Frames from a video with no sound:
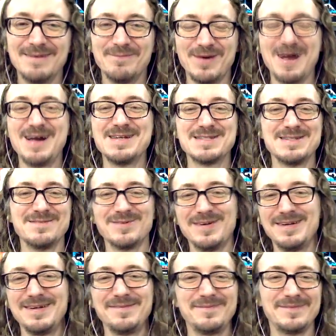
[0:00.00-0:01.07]
positives.
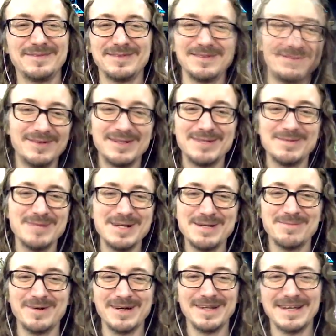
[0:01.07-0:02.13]
What, what, do you mean
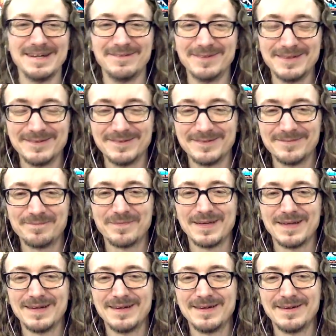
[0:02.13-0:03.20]
by that? What
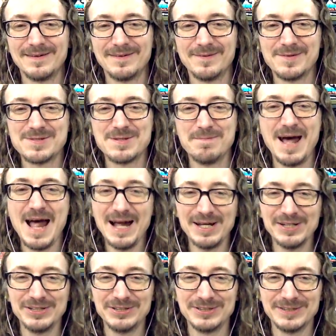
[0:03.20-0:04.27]
What's the
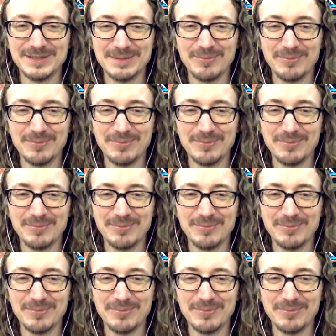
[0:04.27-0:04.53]
baggage and the